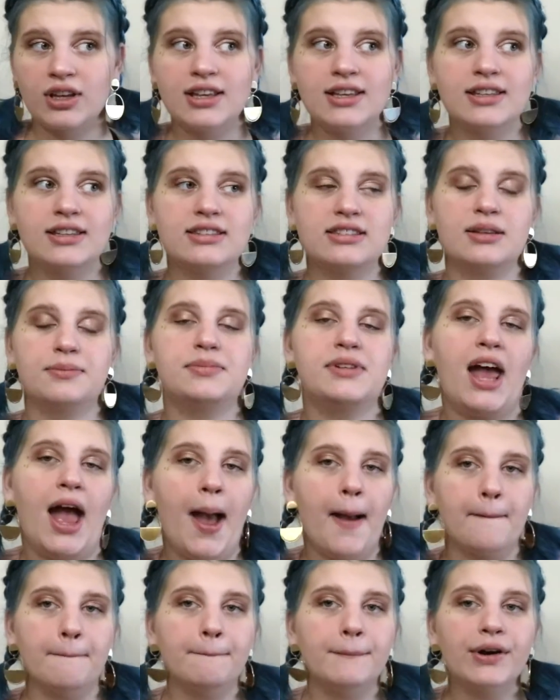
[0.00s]

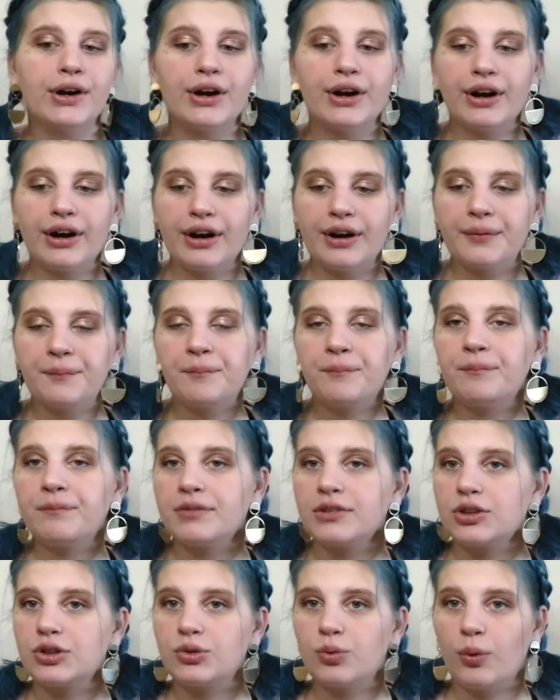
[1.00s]
September
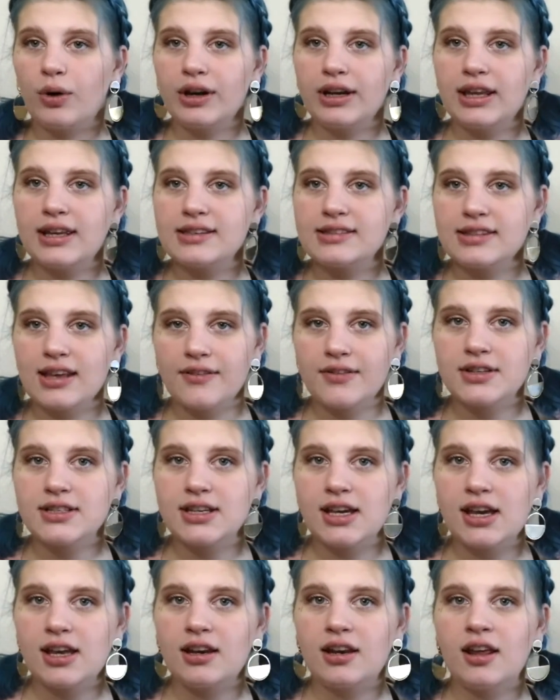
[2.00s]

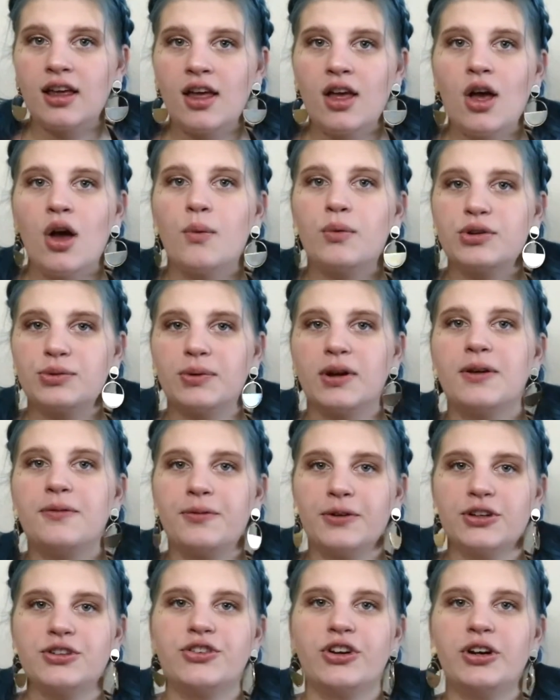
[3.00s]
2017 was when I
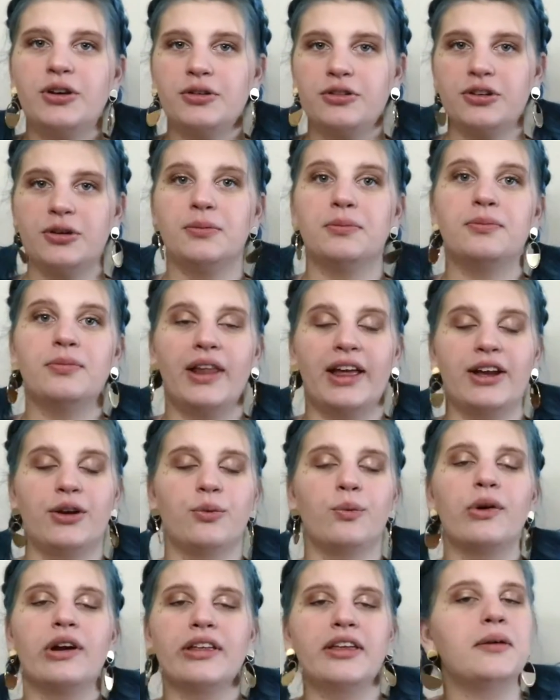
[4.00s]
first started to
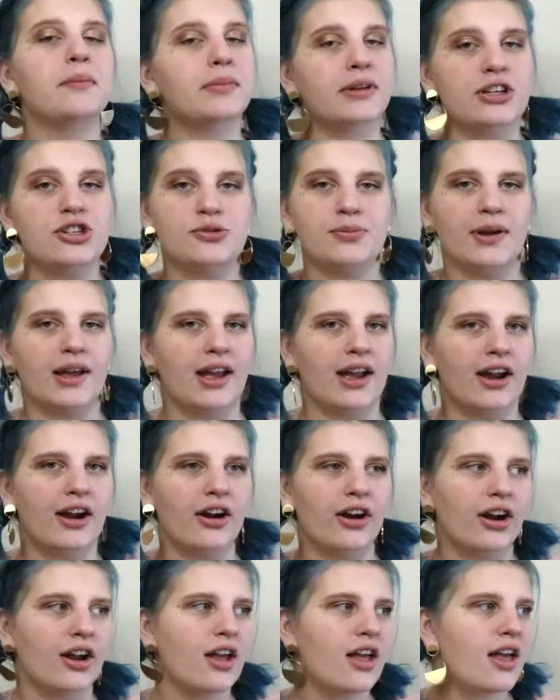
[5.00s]
like really bleach my
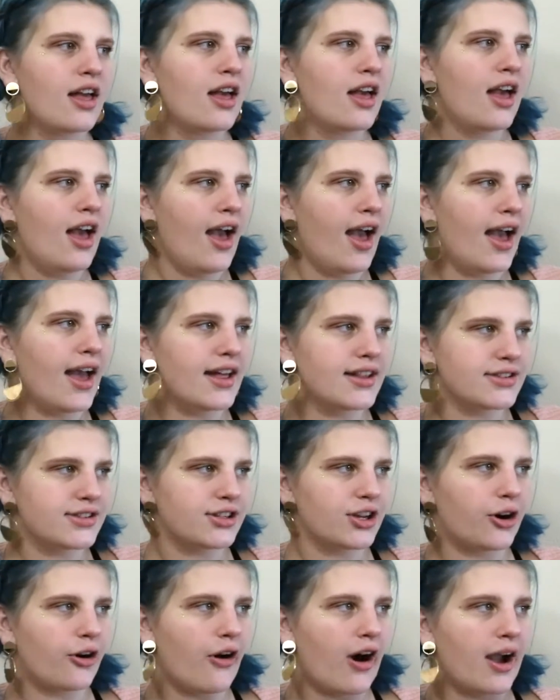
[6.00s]
hair. And
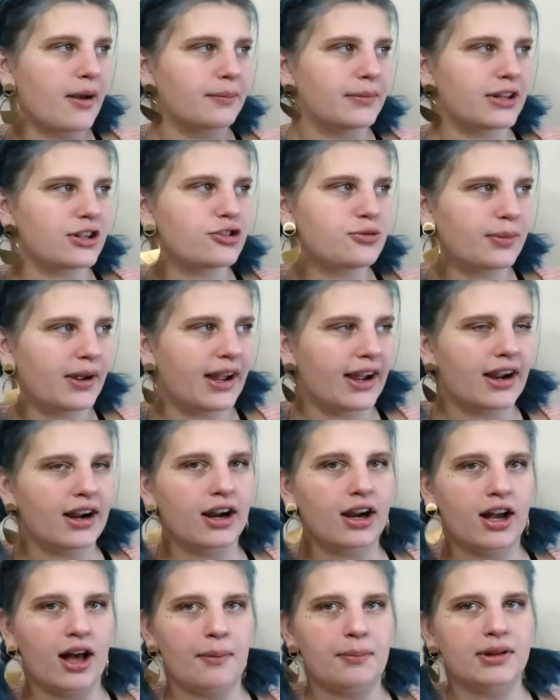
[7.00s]
so I bleached my hair
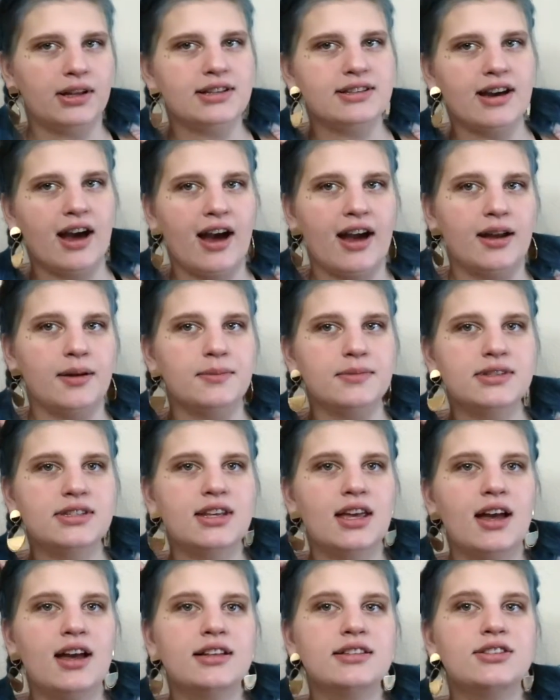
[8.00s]
a couple of times
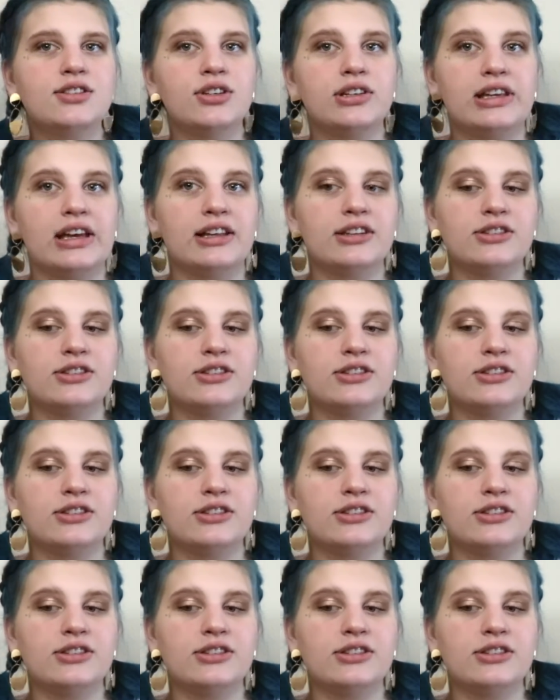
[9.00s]
so